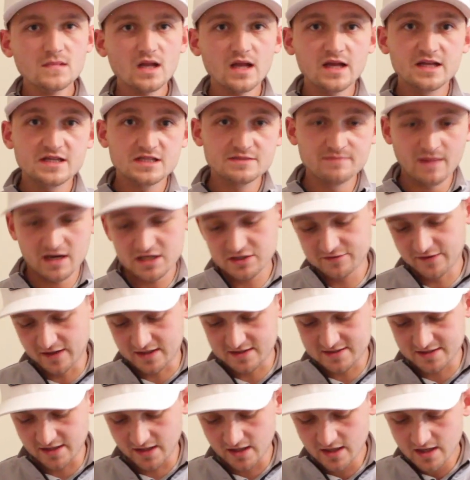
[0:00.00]
in smash
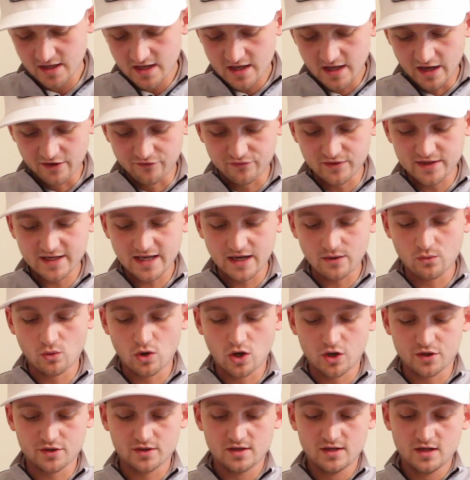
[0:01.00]
factor, if we get
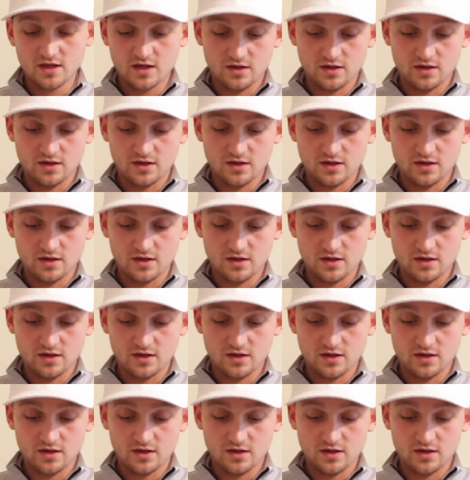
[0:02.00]
one